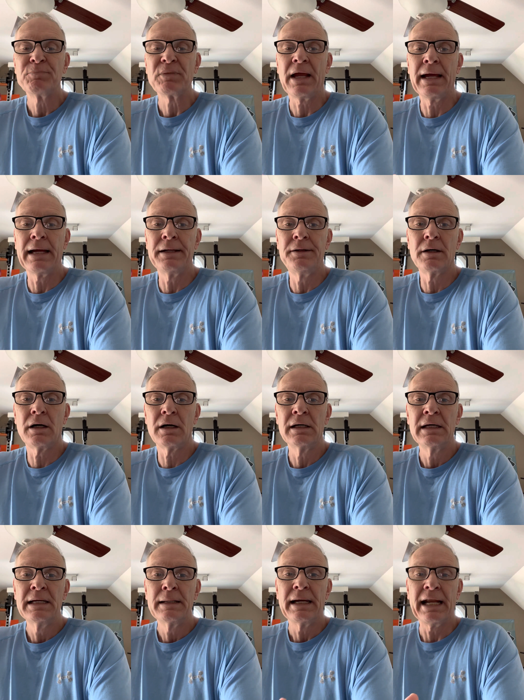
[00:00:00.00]
And
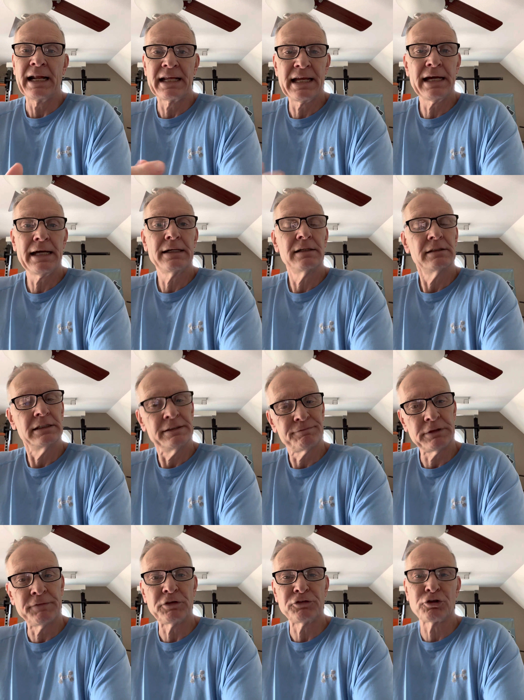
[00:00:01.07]
uh, and again, if,
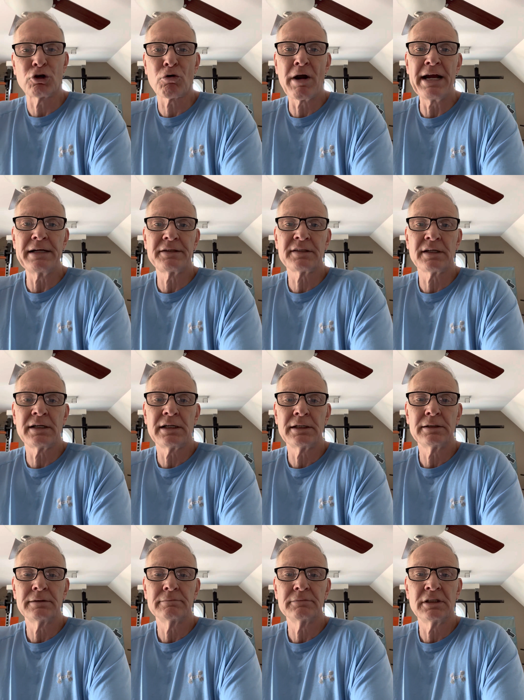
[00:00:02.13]
if it's a great you
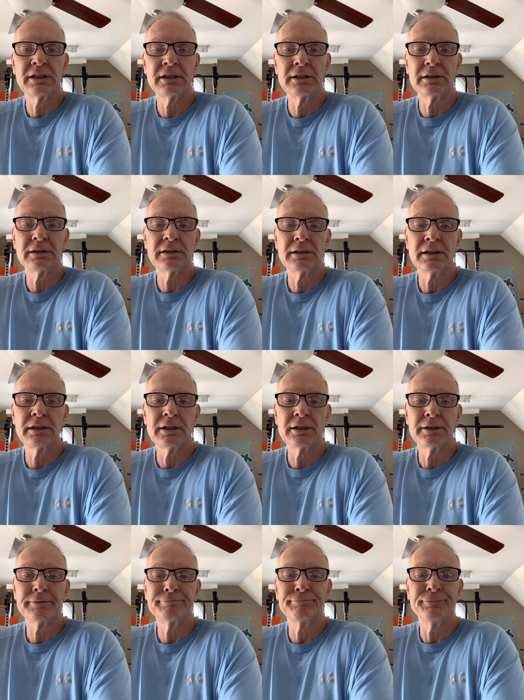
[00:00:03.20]
uh, know, uh,
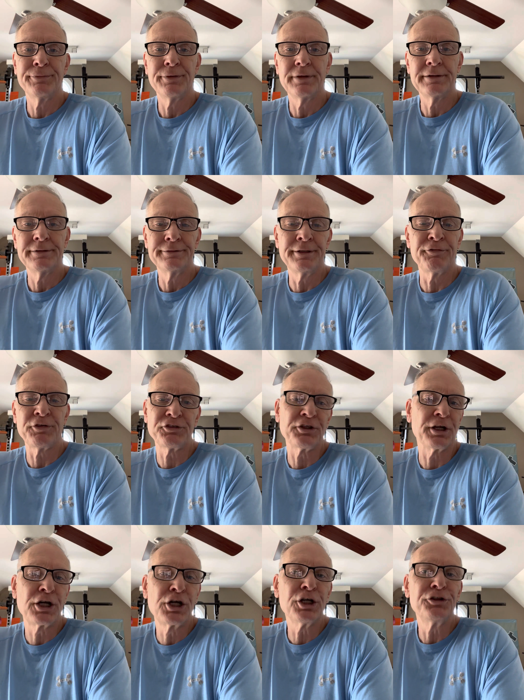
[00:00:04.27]
uh, if it's
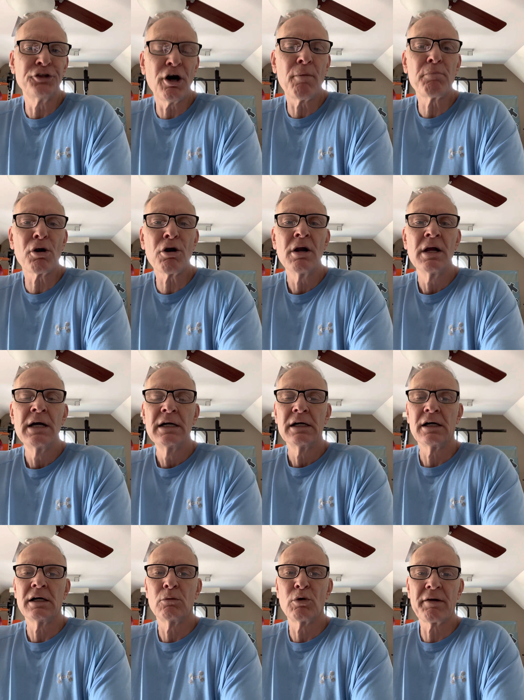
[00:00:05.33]
a good number,
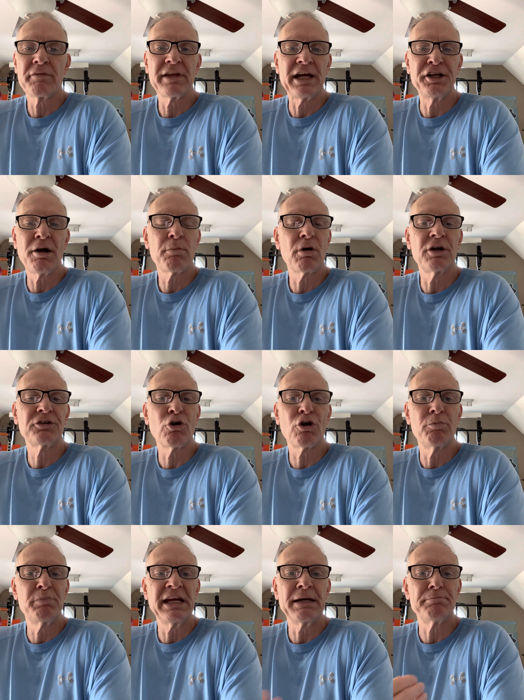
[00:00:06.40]
uh, whatever that number is going
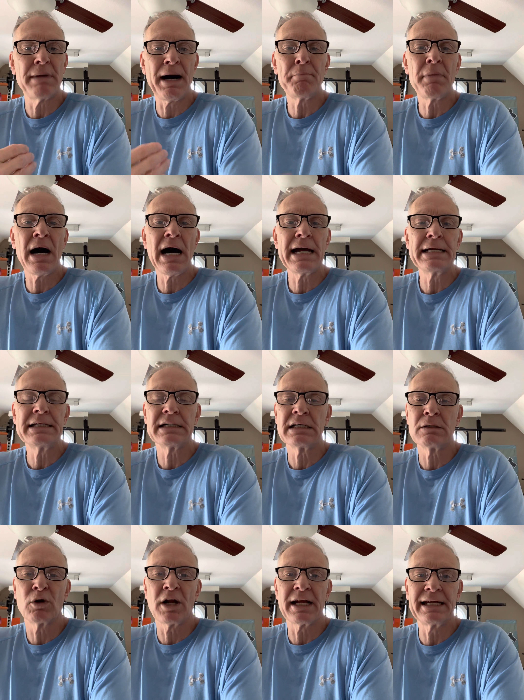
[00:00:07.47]
to be in my mind,
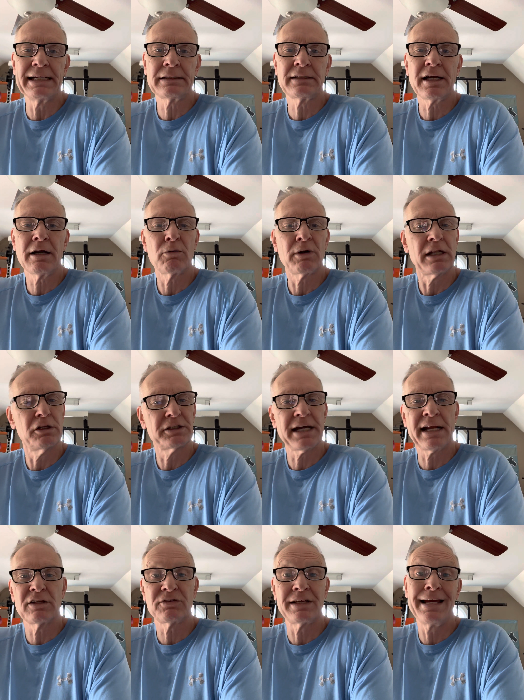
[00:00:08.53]
uh, when I get there, when I look
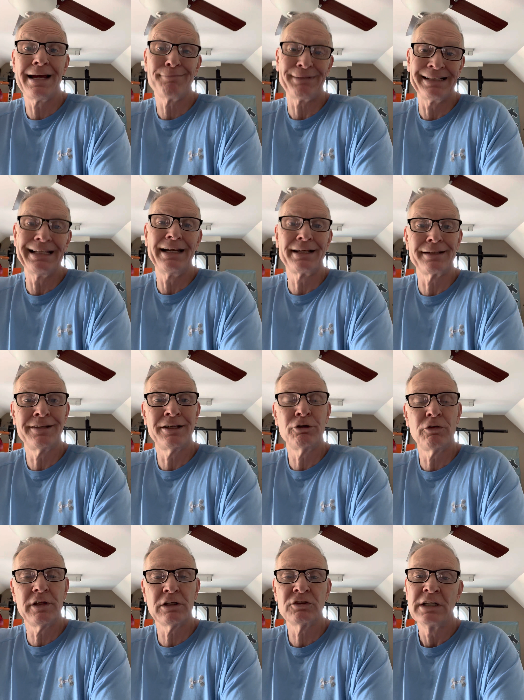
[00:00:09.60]
at it say, yep, I need to
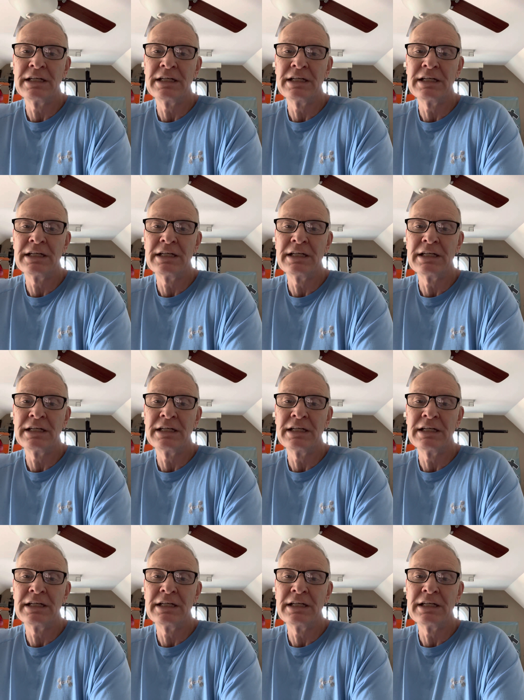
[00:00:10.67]
continue this,